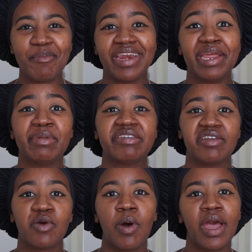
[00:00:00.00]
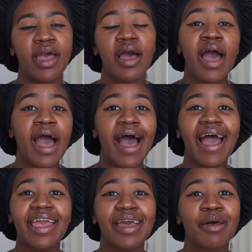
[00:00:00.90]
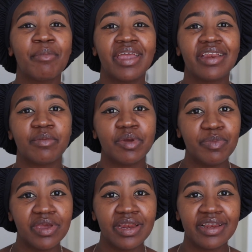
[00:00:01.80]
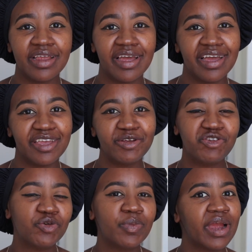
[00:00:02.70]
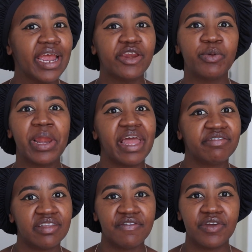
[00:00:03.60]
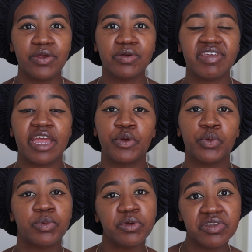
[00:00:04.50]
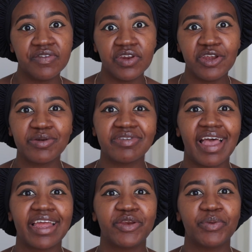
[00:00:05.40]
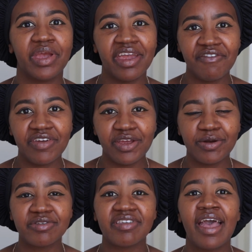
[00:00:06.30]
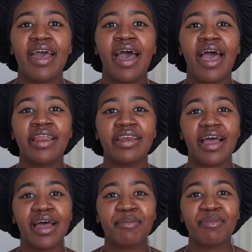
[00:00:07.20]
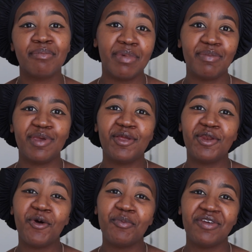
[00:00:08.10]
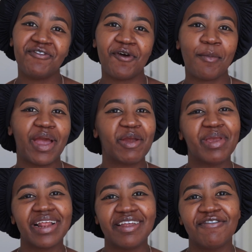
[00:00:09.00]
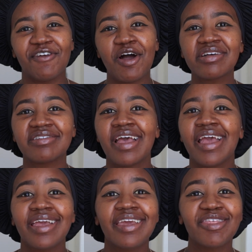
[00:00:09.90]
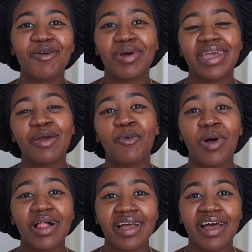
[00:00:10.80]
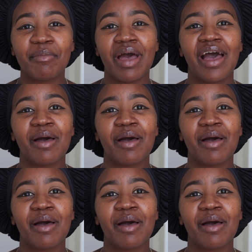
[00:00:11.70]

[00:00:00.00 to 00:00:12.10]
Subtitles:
My name is Nekwaya. I am a Namibian YouTuber. I do lifestyle videos, I do beauty videos, I do hair videos, and maybe you know me from my weekly vlogs. Either way, welcome.